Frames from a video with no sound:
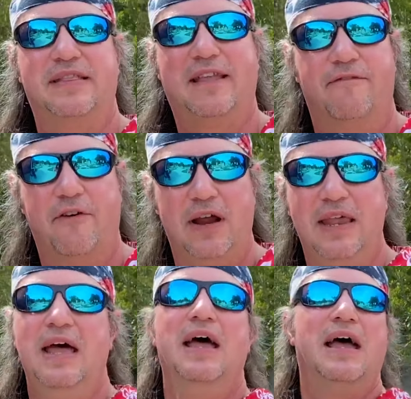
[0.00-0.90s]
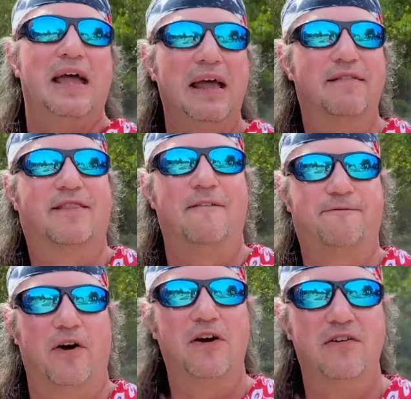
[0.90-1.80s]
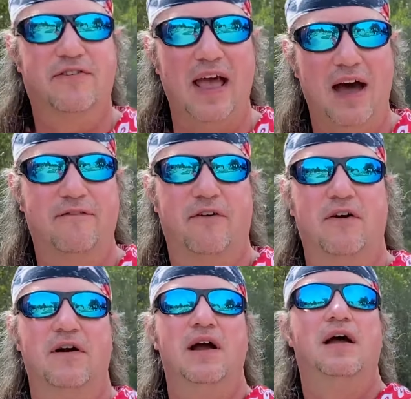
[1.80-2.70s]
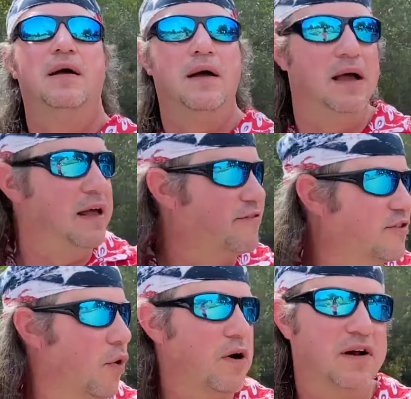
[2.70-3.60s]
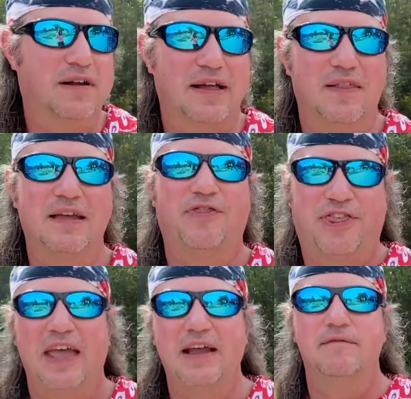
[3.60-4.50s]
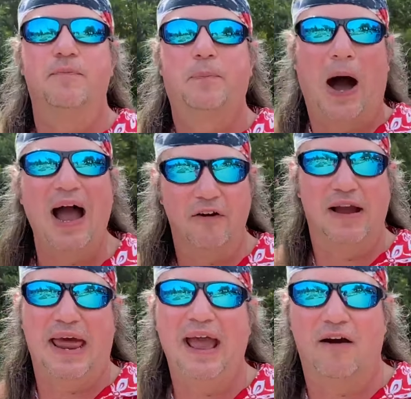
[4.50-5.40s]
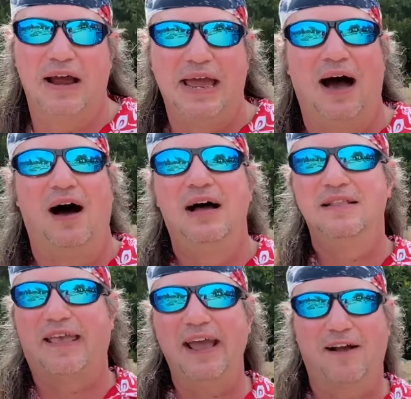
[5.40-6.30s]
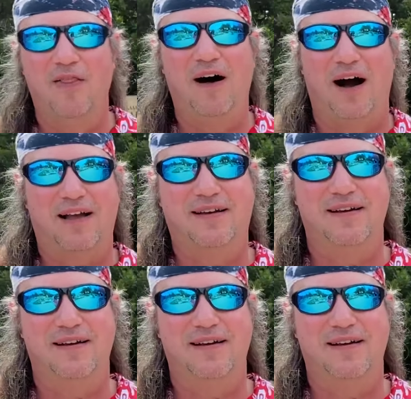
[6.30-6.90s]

different is the first ever historically themed pirate area. Take a look.